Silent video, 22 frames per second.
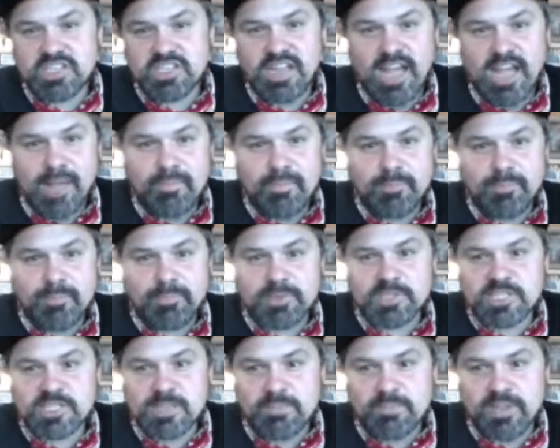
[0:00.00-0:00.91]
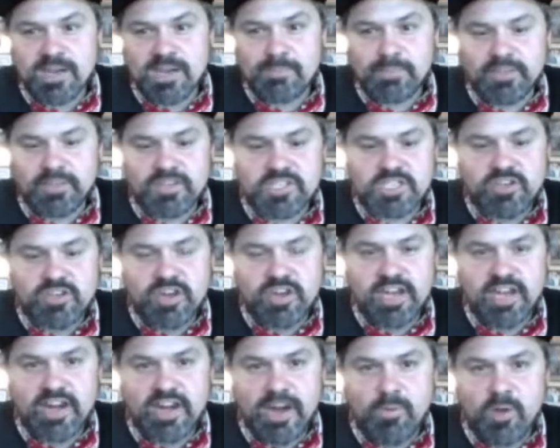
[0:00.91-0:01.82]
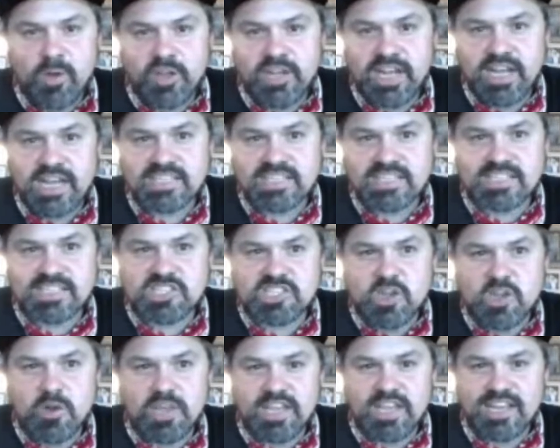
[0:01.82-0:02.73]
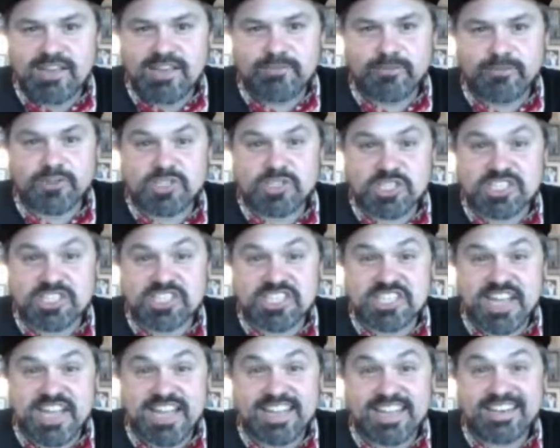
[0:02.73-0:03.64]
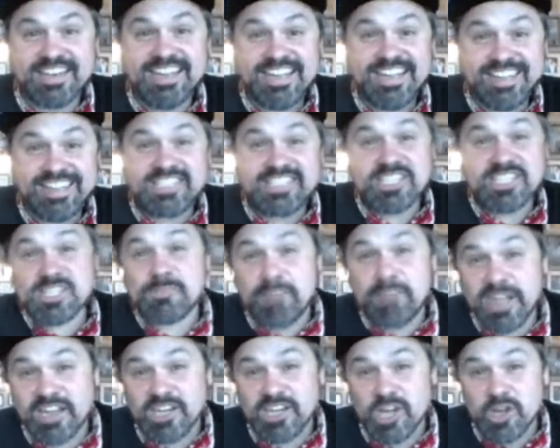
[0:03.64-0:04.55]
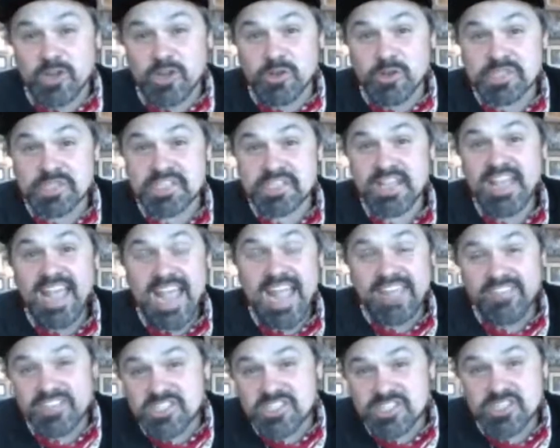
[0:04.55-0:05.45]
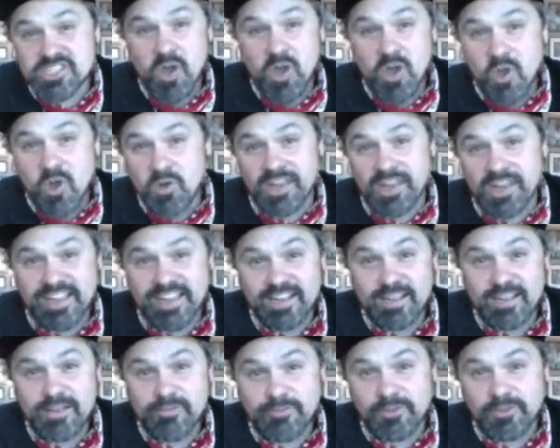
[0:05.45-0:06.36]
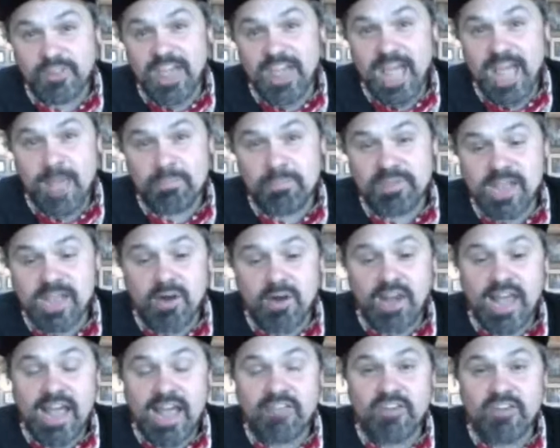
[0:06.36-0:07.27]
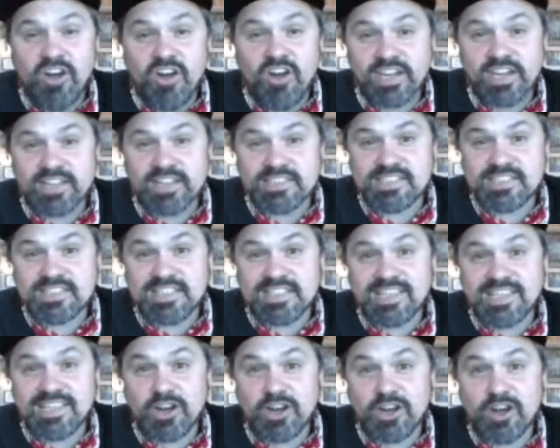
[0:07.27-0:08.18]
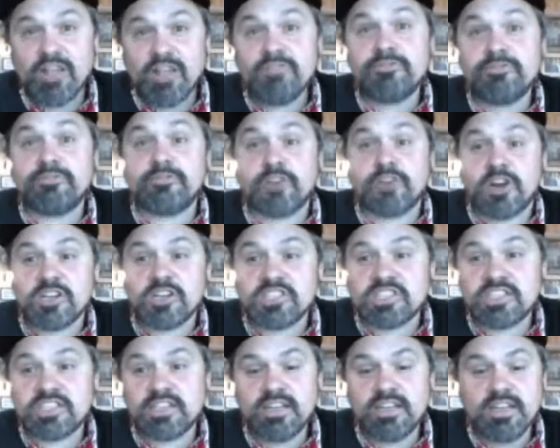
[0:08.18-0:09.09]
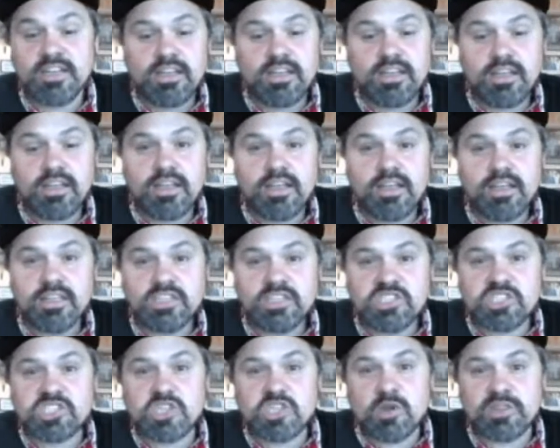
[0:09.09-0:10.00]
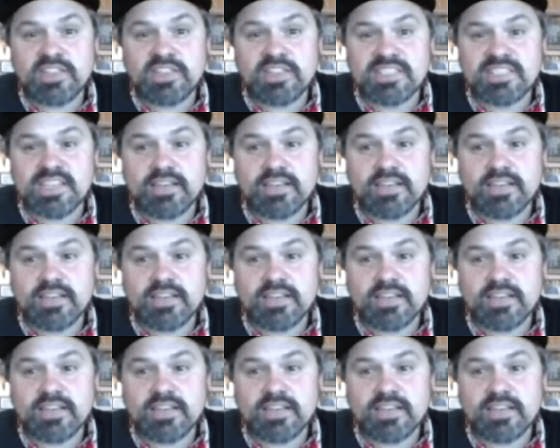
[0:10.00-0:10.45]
I'm going to put something up on the screen here. I want you guys to soak it in for just a second. This is big news, and this is only for the Happy Hour Live audience to hear first. Just soak this in.